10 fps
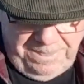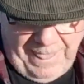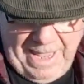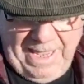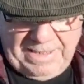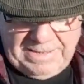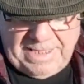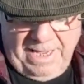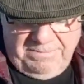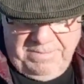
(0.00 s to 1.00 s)
and
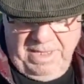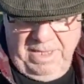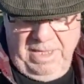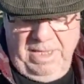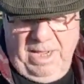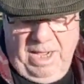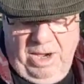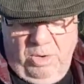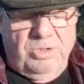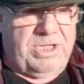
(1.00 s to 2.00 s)

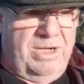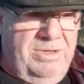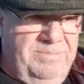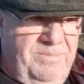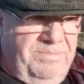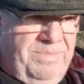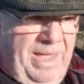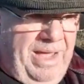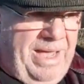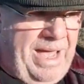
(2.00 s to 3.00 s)
also
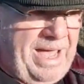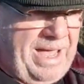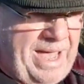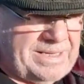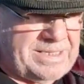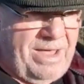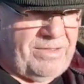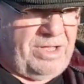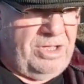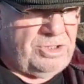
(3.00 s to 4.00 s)
add
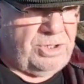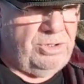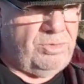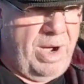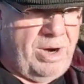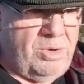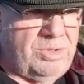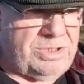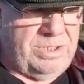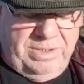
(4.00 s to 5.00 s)
another 2
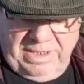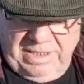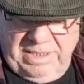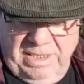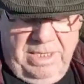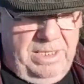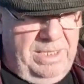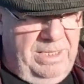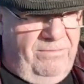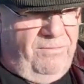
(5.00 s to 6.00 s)
wells to the
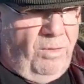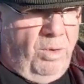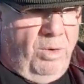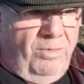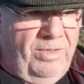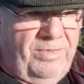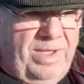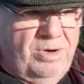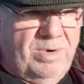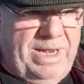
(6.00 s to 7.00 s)
4 that
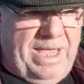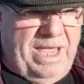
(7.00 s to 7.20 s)
they already